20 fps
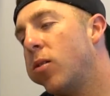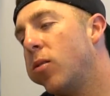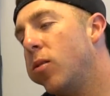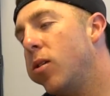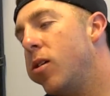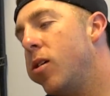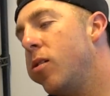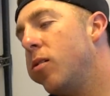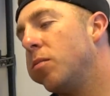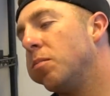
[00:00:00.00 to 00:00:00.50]

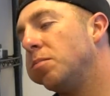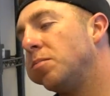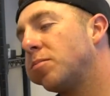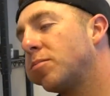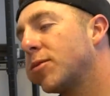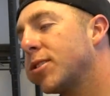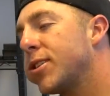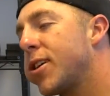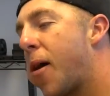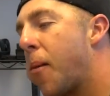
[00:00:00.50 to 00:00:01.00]
Woo!
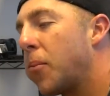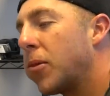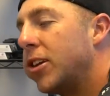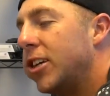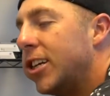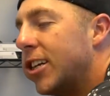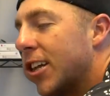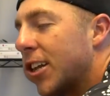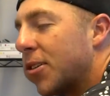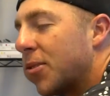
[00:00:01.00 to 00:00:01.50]
I'm gonna
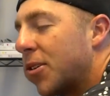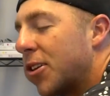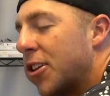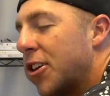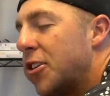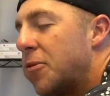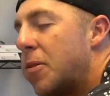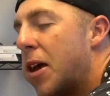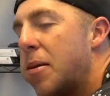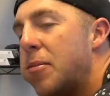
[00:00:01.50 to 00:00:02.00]
need another one of
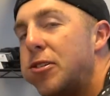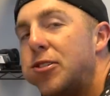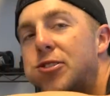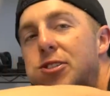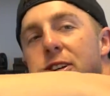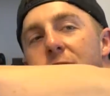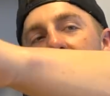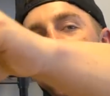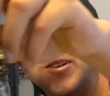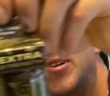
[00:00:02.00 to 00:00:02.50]
these babies
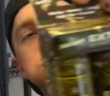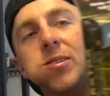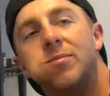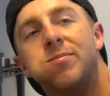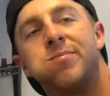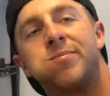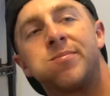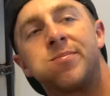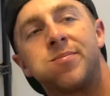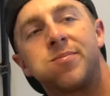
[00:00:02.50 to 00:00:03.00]
soon.
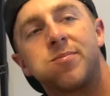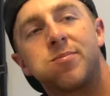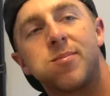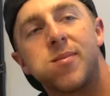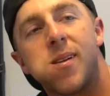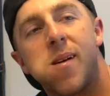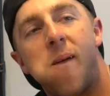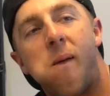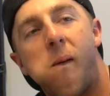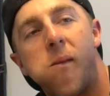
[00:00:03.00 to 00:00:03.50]

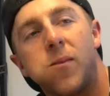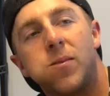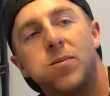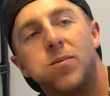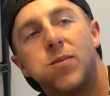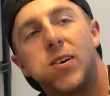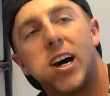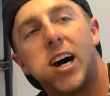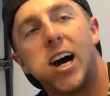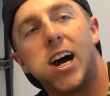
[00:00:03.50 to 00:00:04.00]

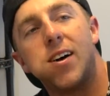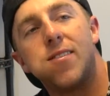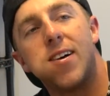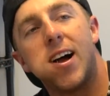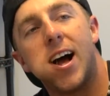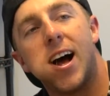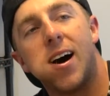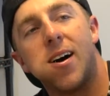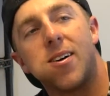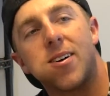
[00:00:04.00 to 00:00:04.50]

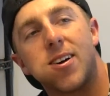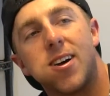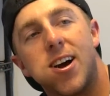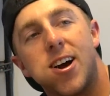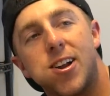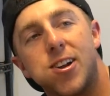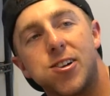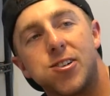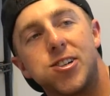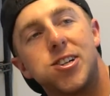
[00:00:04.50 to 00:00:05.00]
Five hour
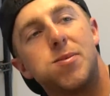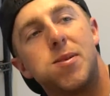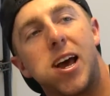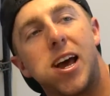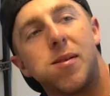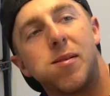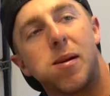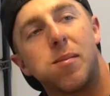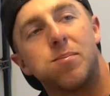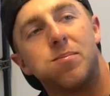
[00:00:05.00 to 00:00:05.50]
energy,
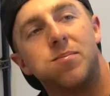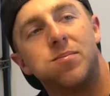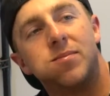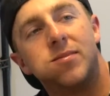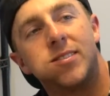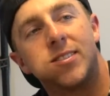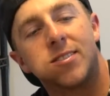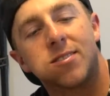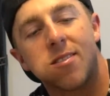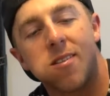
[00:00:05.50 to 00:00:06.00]
baby. I'm
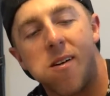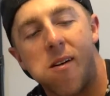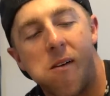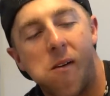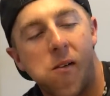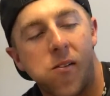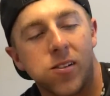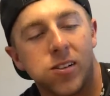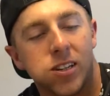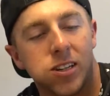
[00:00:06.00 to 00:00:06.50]

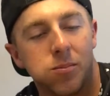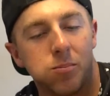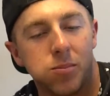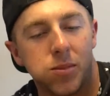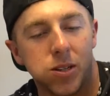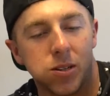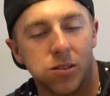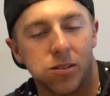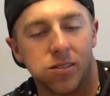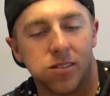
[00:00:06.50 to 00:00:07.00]

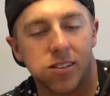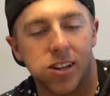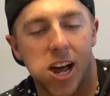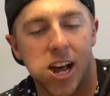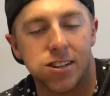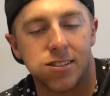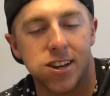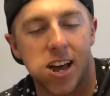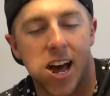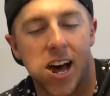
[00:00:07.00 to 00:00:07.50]
be
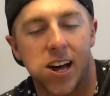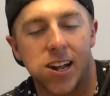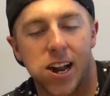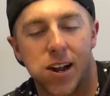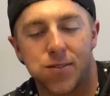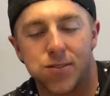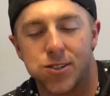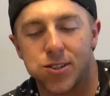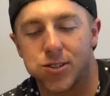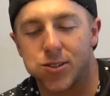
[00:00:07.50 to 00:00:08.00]
light down
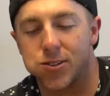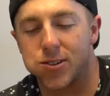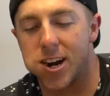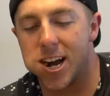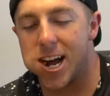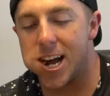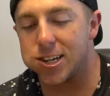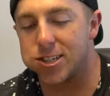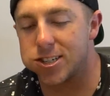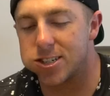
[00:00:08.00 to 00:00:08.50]
after this
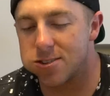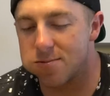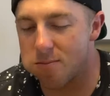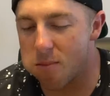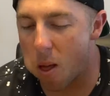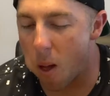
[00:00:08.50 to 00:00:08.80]
crash.